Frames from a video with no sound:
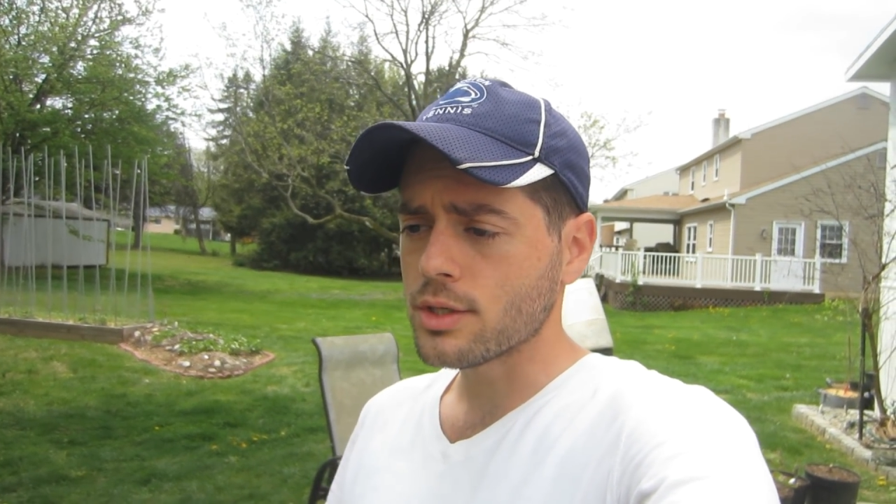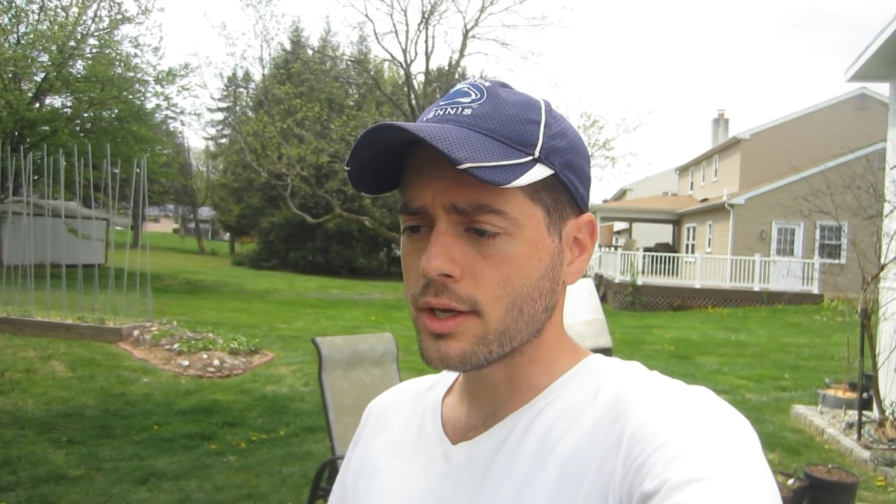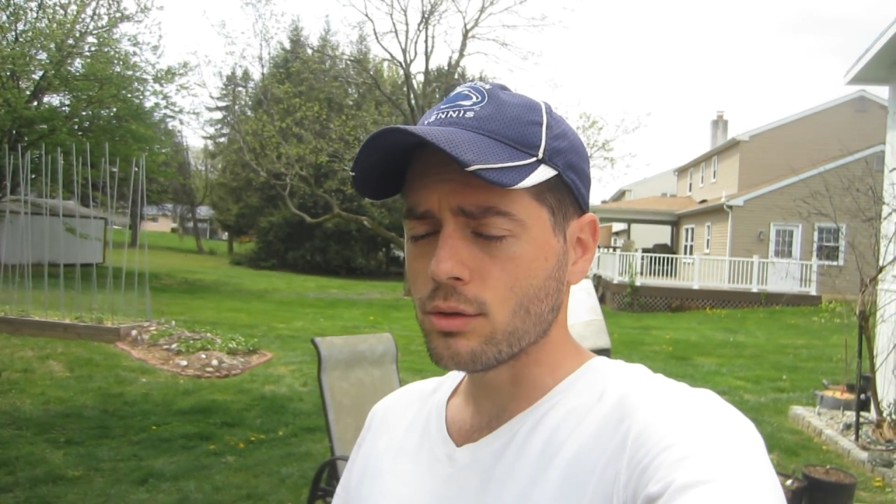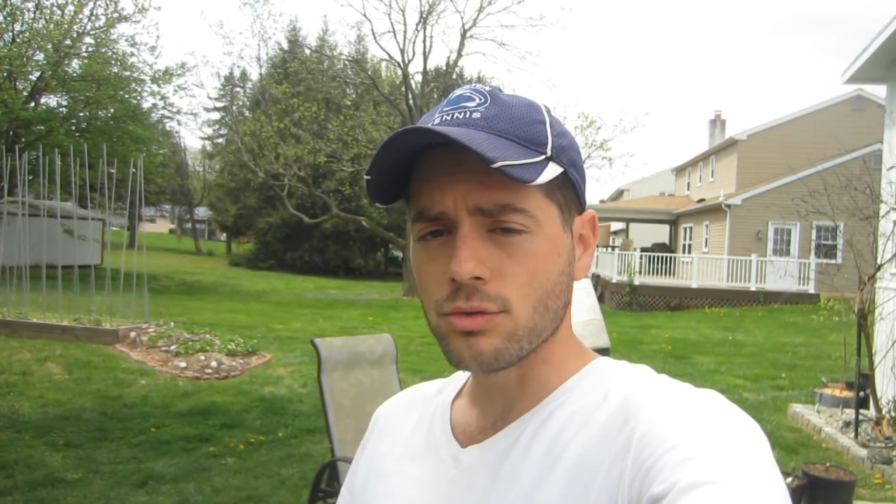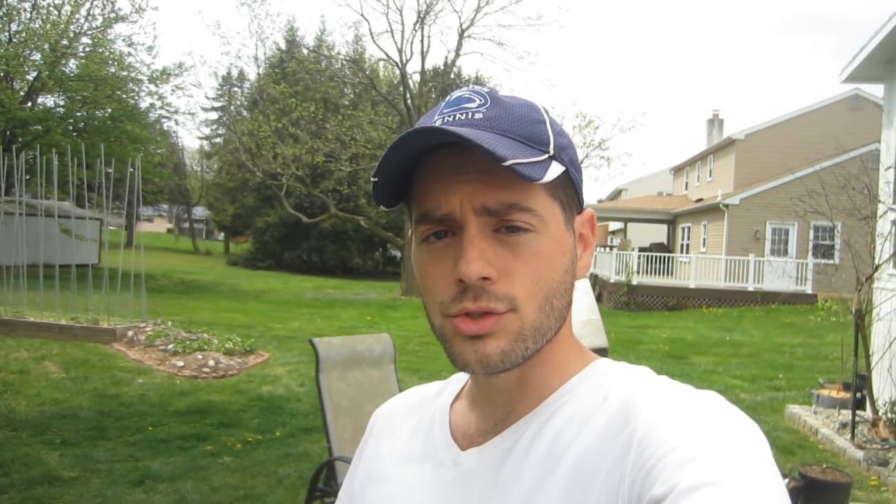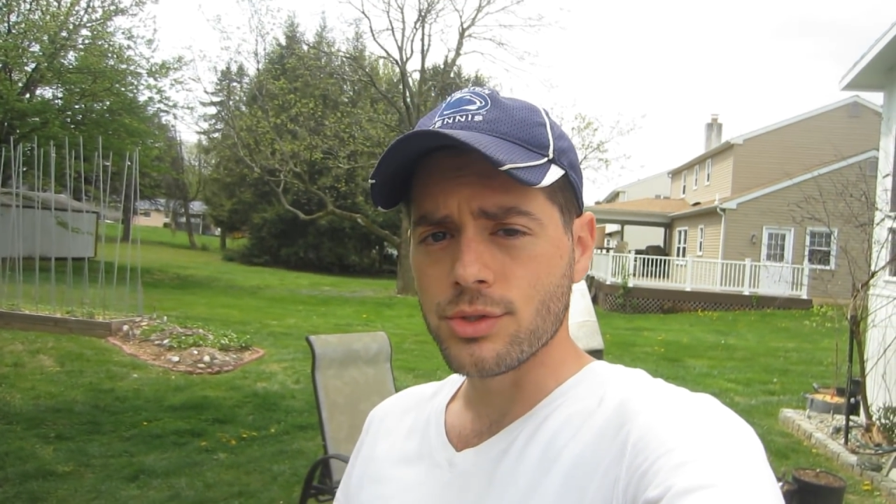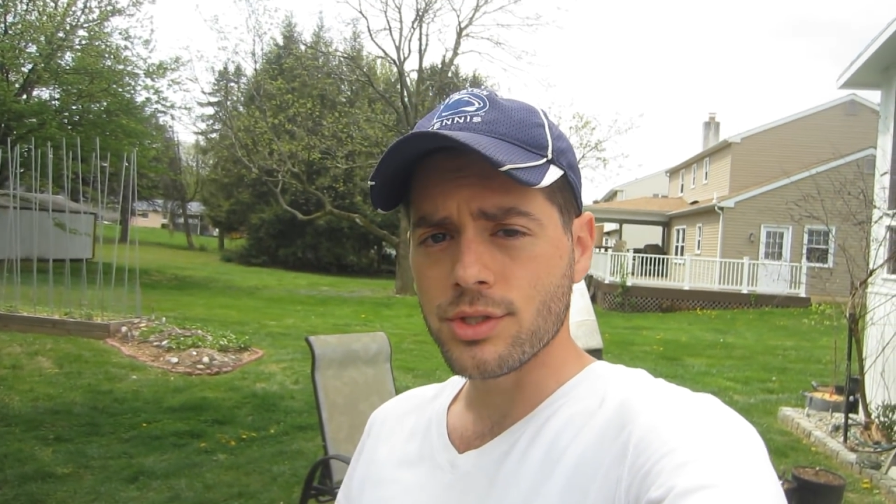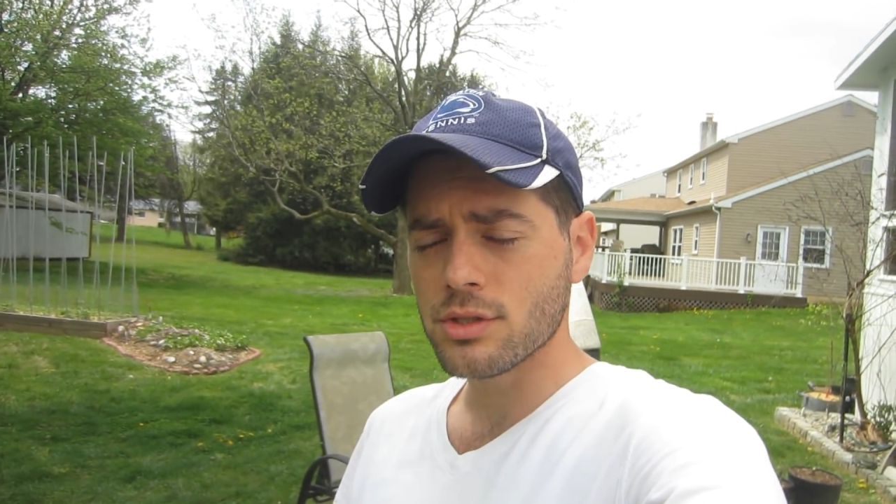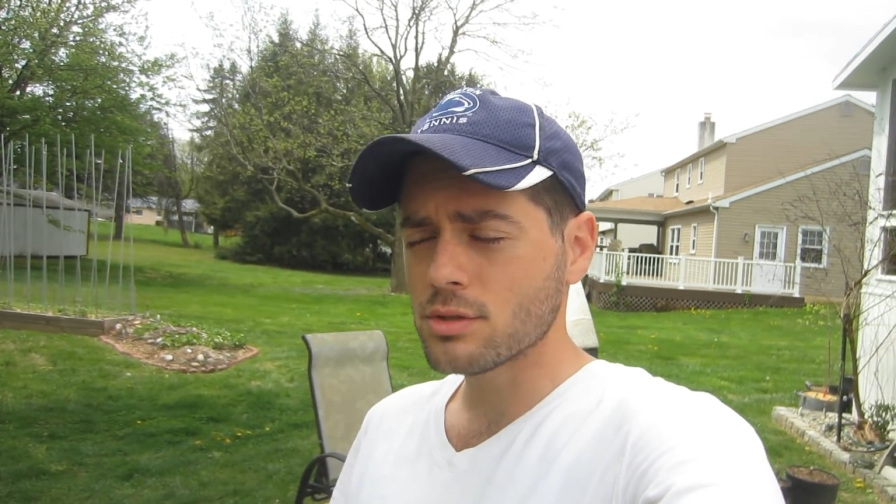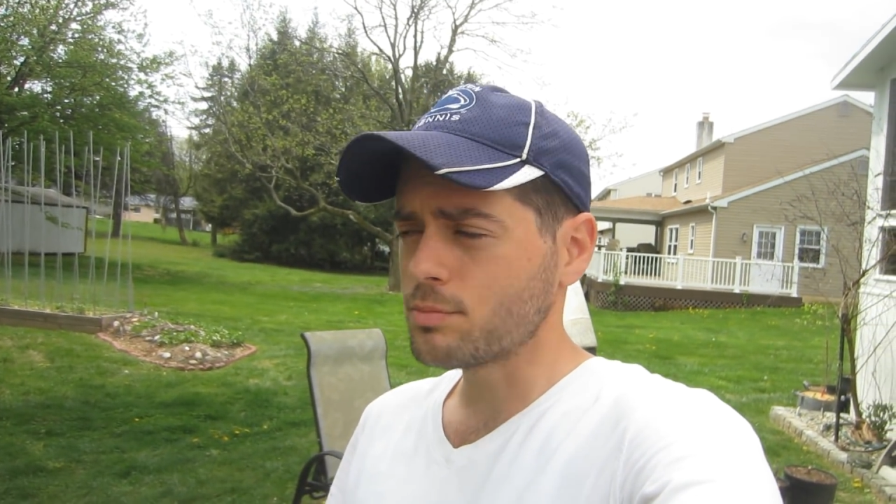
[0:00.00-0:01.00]
and I don't do
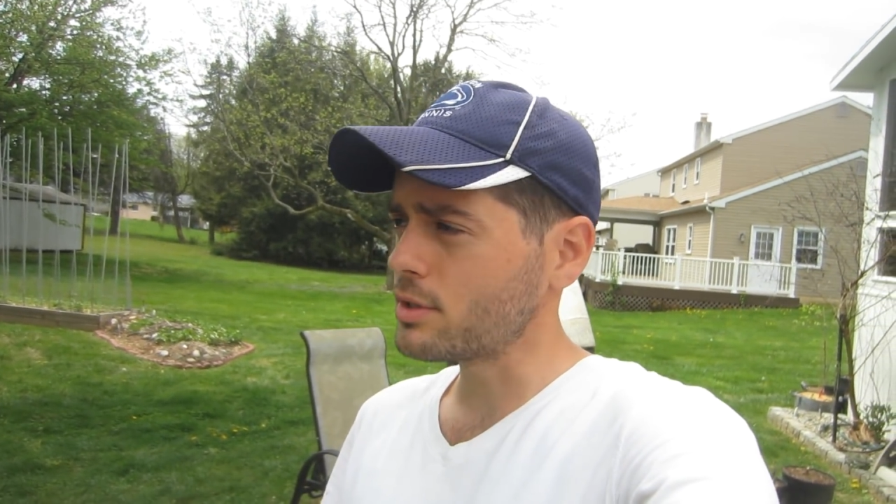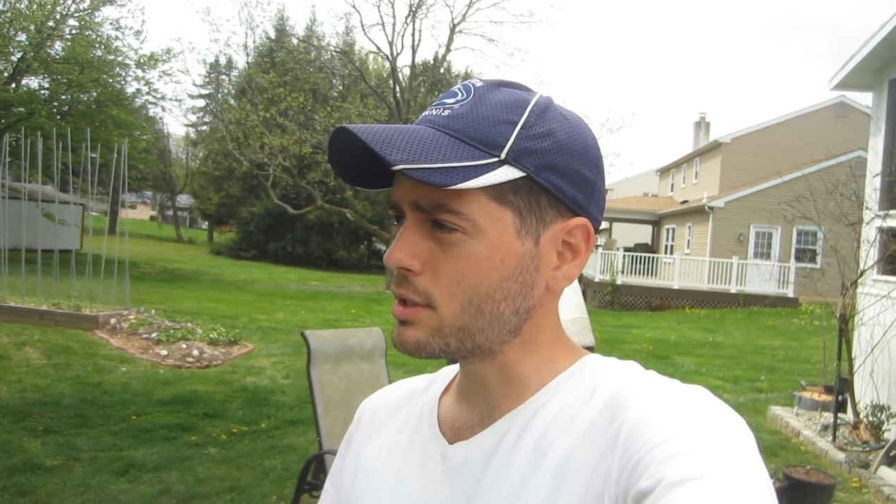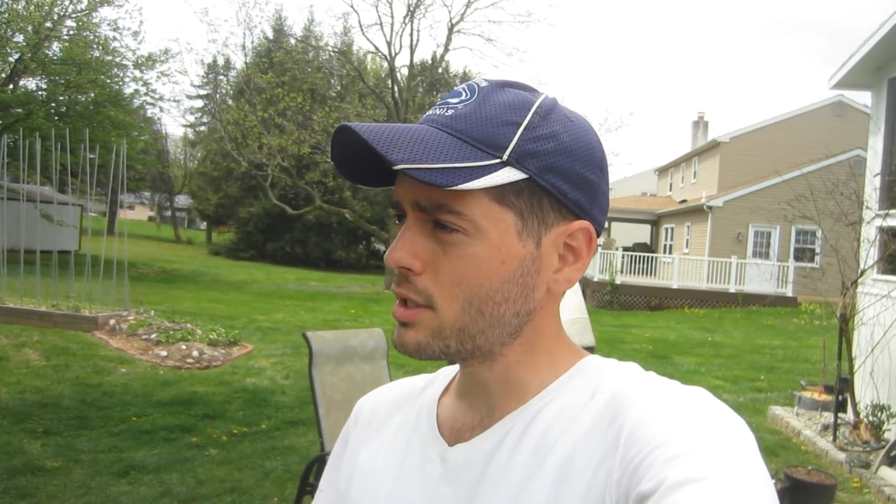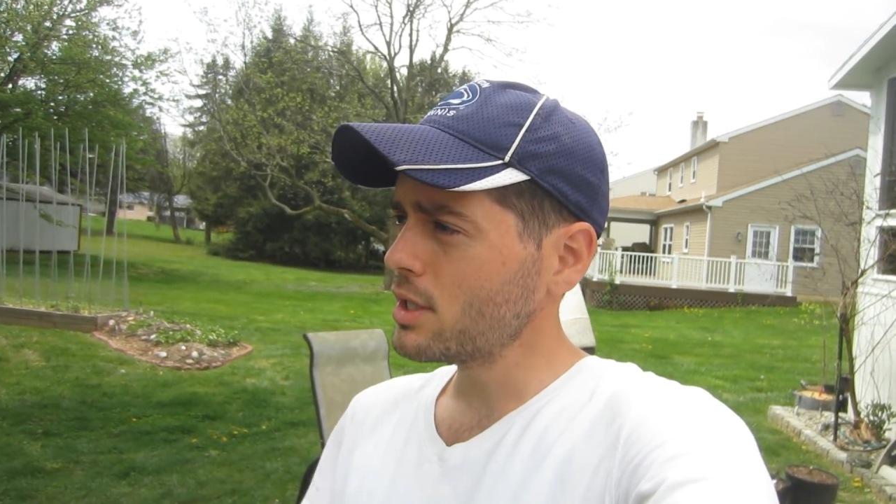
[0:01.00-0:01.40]
this, but